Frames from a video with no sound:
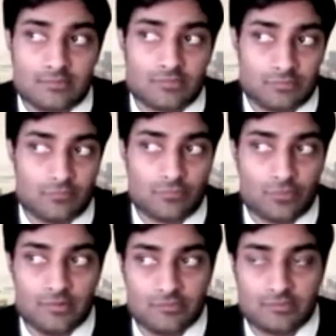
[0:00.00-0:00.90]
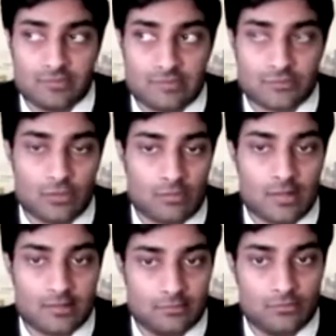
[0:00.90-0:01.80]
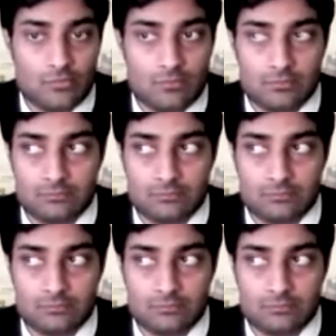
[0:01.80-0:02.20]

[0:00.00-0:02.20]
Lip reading: before this stock market boom,